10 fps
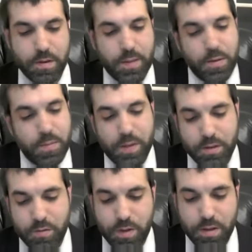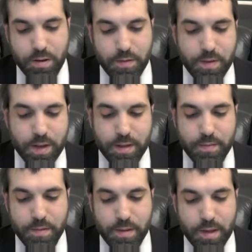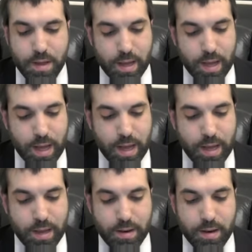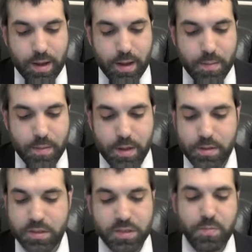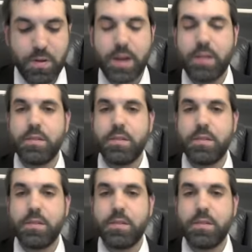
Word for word: I'm on page 335, and um, it just spread out.